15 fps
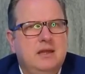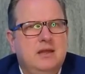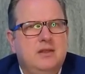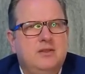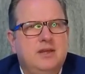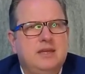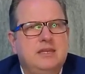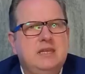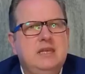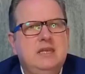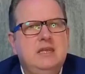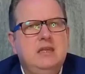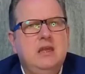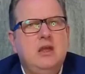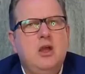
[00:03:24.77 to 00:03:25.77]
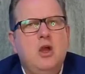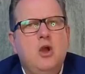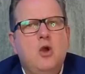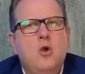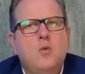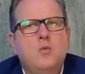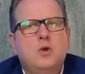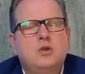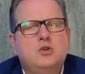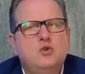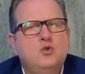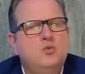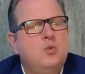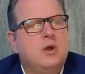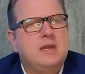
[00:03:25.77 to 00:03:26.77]
that he would
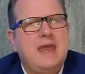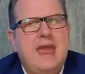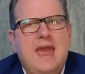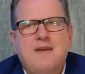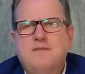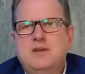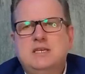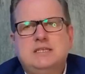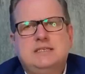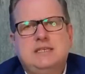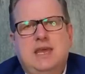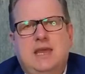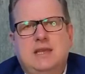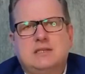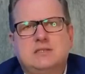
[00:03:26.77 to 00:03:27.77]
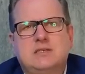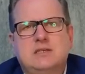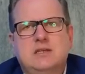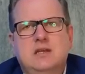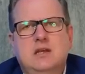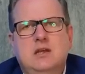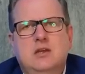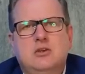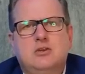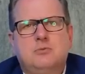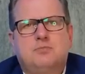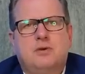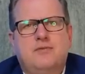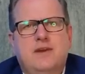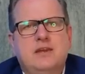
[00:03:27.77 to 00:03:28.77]
do whatever it takes to
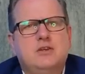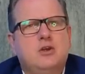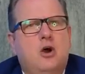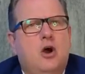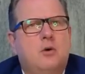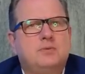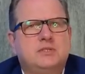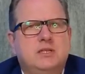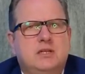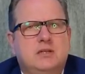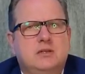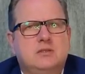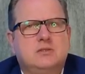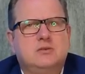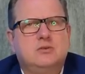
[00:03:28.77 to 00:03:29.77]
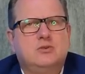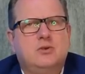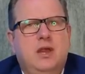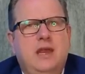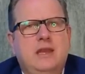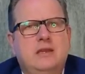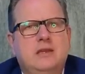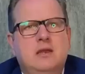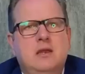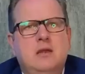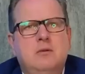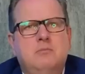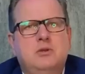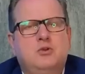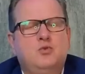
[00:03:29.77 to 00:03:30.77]
prevent obstacles to trade
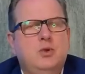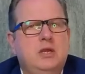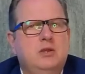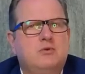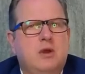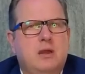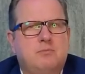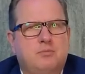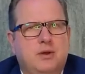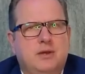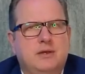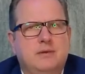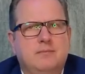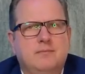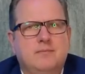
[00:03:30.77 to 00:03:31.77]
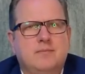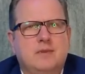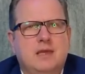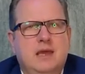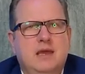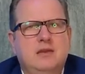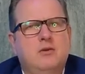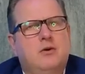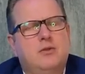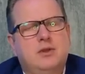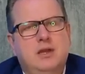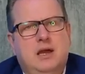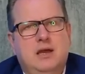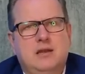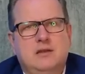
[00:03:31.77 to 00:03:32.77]
between Great Britain and
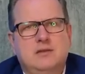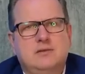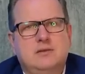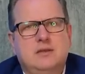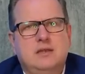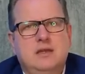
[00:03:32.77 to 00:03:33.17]
Northern Ireland.